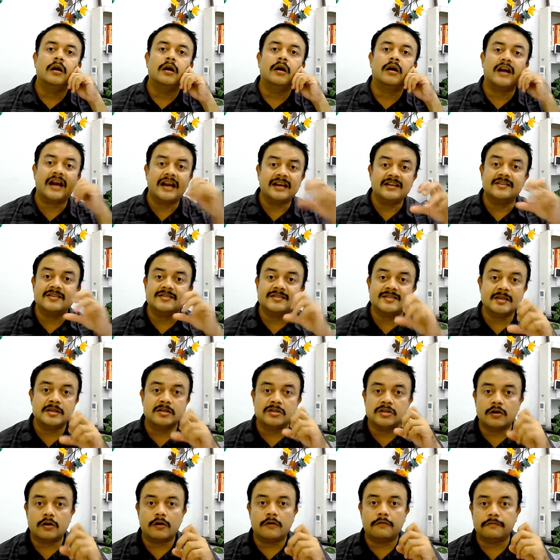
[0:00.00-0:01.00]
right in the
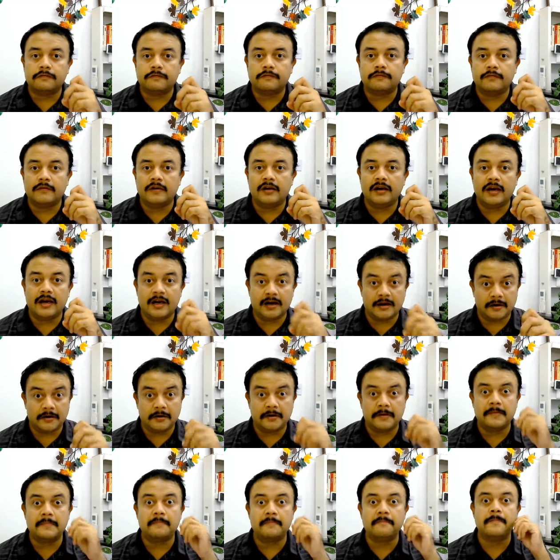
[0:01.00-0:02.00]
center of
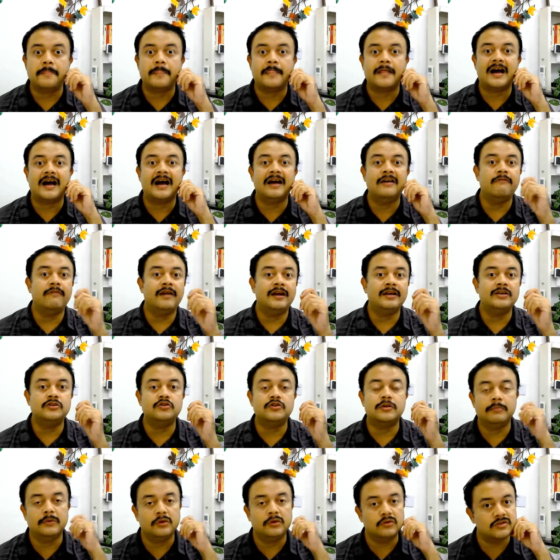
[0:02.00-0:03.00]
London, I went
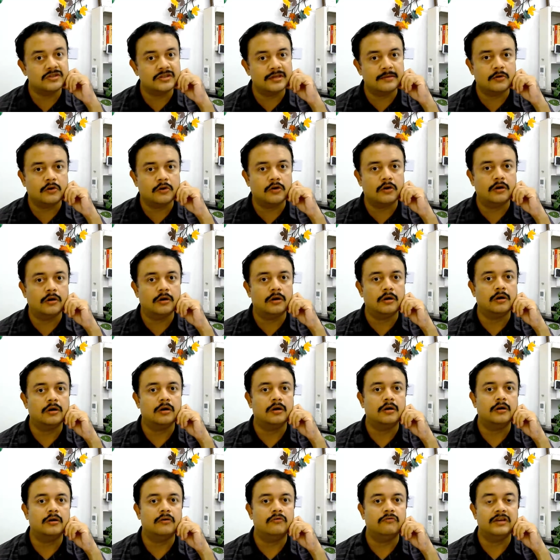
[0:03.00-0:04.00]
to a museum called
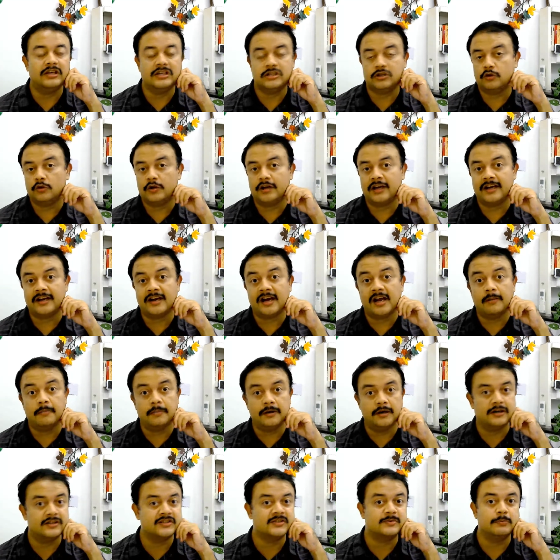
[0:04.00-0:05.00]
Victoria and
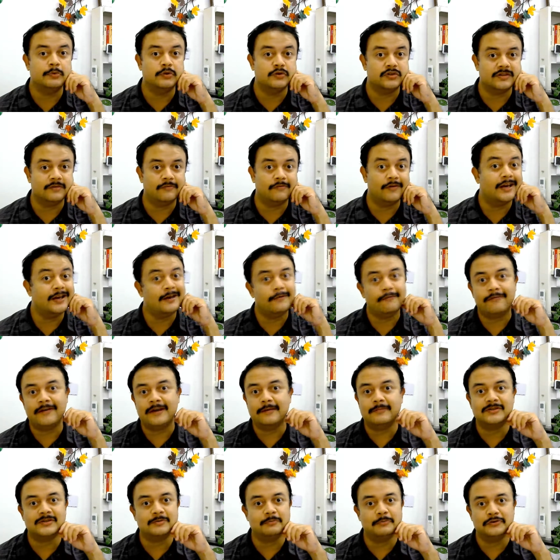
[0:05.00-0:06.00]
Albert's Museum, very
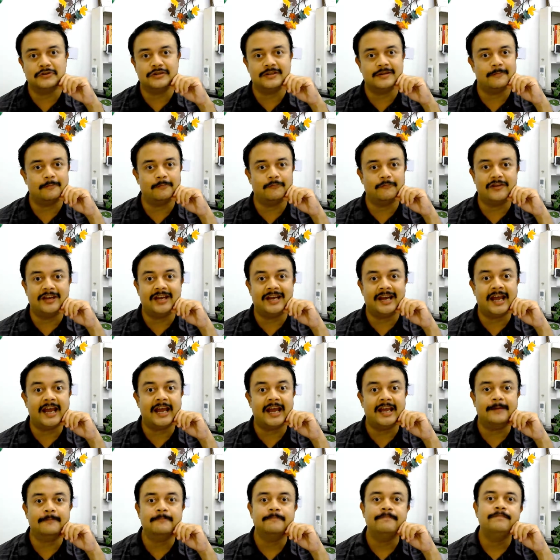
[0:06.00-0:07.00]
famous museum,
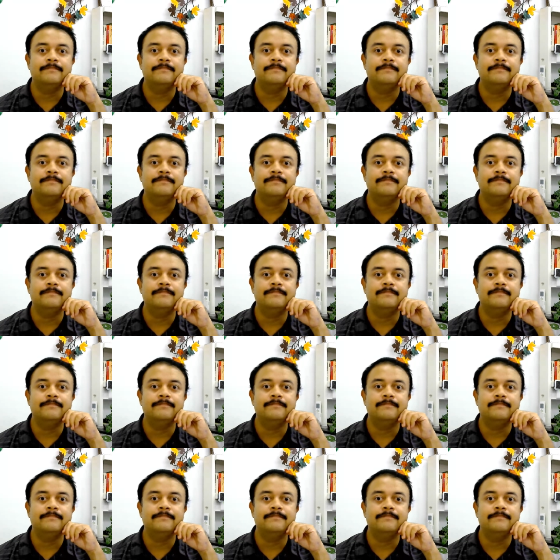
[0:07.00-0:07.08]
V&A.